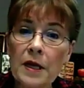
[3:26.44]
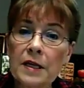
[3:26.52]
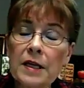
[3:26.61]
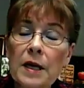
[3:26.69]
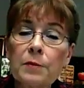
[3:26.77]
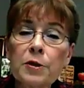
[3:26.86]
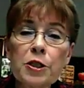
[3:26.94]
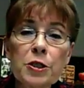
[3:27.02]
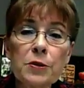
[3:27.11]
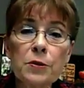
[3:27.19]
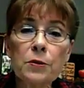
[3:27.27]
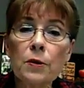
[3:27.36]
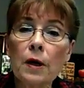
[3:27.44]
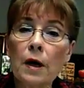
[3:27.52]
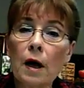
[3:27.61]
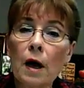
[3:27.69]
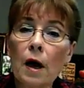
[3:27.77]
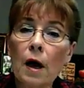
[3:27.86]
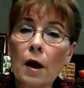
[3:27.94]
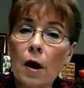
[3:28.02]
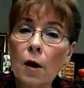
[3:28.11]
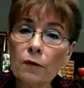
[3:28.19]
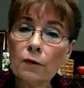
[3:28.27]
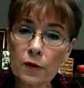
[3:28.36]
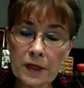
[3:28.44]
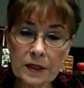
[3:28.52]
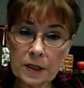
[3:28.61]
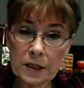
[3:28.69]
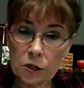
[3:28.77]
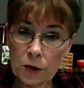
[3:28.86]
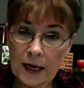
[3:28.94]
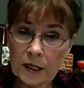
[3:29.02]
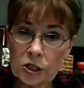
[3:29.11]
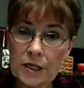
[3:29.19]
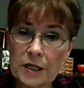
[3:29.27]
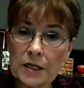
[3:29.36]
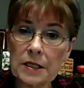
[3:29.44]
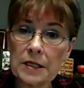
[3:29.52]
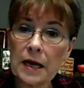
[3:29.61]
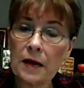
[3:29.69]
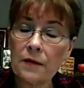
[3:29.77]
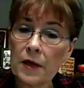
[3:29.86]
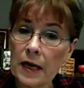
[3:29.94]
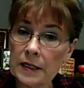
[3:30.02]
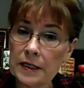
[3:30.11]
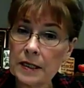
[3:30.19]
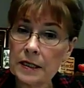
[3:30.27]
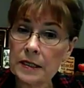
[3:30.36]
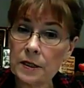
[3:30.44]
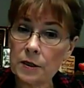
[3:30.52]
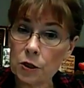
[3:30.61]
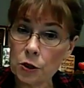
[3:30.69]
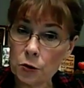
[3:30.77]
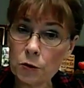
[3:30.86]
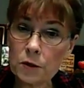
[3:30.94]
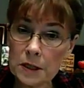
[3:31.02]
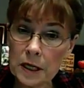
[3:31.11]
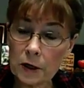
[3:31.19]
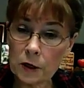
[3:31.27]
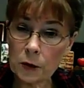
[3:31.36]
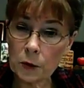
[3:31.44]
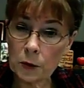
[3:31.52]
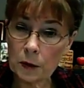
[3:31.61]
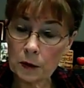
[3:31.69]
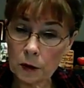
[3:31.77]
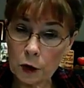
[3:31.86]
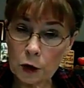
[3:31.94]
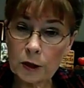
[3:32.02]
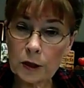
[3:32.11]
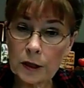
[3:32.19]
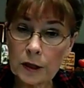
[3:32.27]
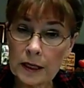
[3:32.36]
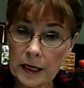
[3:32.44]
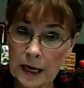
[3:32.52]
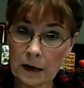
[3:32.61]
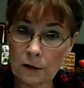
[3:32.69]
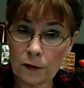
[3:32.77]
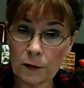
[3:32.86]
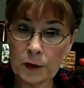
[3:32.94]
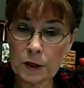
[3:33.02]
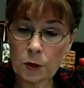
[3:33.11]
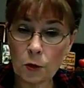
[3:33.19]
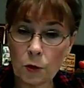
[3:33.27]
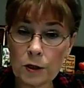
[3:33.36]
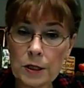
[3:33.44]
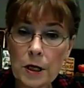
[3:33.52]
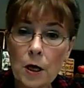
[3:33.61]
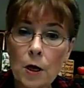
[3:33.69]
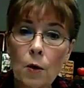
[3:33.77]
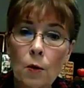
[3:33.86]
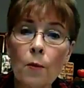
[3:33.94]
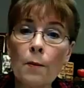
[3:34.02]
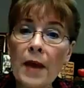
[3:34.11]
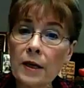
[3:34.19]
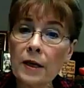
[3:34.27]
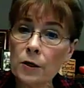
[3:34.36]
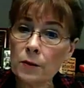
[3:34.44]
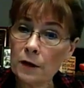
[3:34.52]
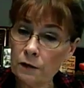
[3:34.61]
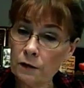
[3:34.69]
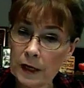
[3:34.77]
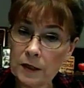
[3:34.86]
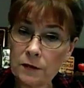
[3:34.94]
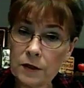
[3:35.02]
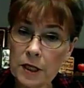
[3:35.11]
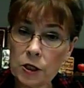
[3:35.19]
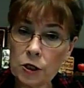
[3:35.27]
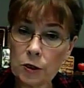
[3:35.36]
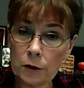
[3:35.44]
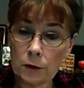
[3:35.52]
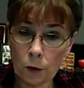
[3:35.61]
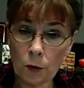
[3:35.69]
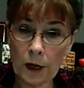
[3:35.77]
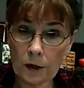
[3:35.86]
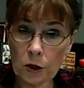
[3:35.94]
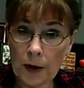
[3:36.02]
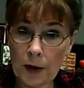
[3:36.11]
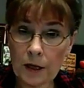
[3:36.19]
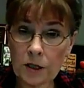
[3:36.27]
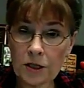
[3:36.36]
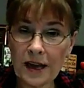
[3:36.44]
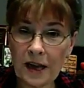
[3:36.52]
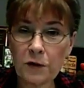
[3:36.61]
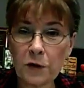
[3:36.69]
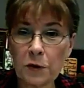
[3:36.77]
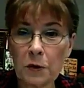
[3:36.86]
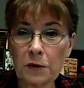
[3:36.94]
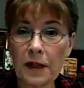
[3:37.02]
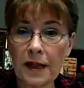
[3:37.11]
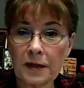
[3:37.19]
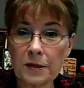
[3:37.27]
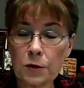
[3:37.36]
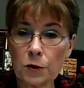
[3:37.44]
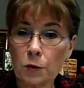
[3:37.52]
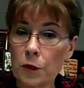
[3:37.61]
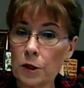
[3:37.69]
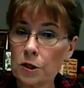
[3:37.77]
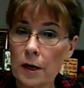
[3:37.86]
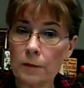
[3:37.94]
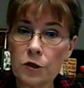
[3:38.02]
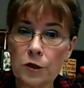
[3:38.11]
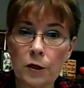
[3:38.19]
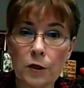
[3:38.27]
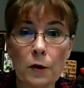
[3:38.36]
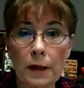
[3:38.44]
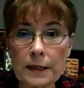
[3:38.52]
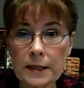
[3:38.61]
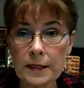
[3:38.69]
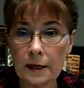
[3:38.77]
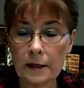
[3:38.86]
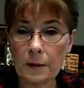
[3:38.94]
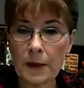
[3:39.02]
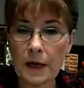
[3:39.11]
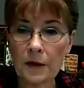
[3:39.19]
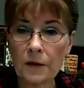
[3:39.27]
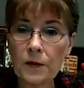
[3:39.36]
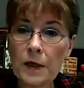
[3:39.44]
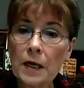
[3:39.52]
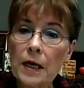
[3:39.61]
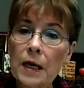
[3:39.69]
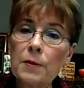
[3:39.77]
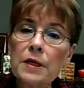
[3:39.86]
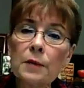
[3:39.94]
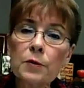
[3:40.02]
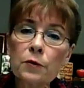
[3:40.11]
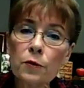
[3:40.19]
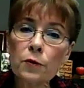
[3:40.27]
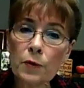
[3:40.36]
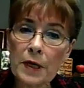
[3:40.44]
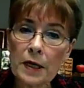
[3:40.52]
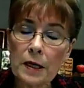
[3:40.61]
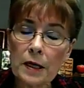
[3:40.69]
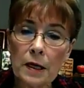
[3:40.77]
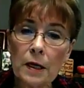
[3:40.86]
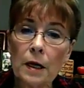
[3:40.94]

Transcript: Number 2, hopefully the strategies and the ideas and the tools that you learn and gain from this course will make you an effective teacher when you actually have your own classroom, which I'm sure you're all excited about. But number 3,